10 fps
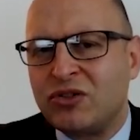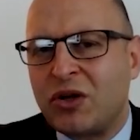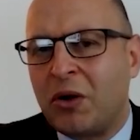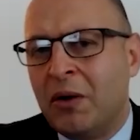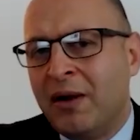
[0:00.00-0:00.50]

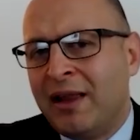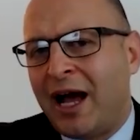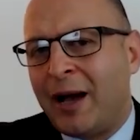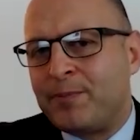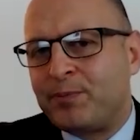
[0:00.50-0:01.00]
So
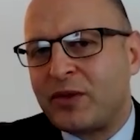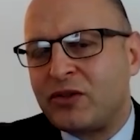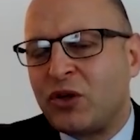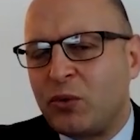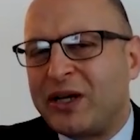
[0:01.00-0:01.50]

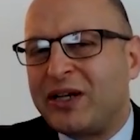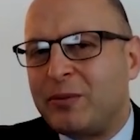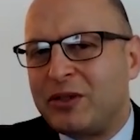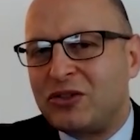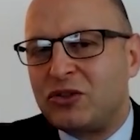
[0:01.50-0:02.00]
we're
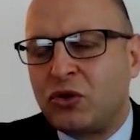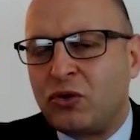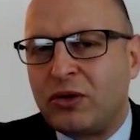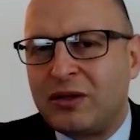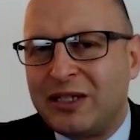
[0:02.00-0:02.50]
going to
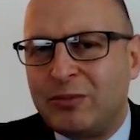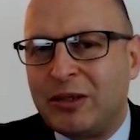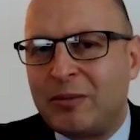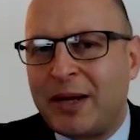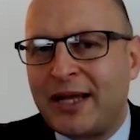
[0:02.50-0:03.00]
talk a little
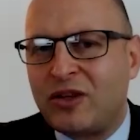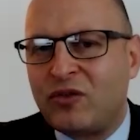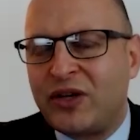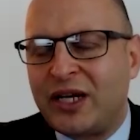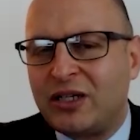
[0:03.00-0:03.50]
bit about
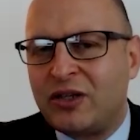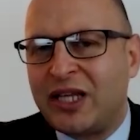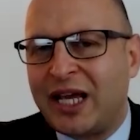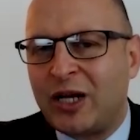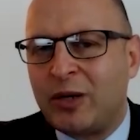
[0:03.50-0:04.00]

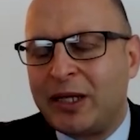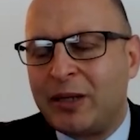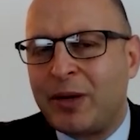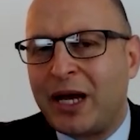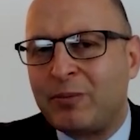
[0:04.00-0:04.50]
the economic
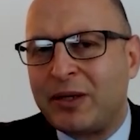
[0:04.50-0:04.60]
impact,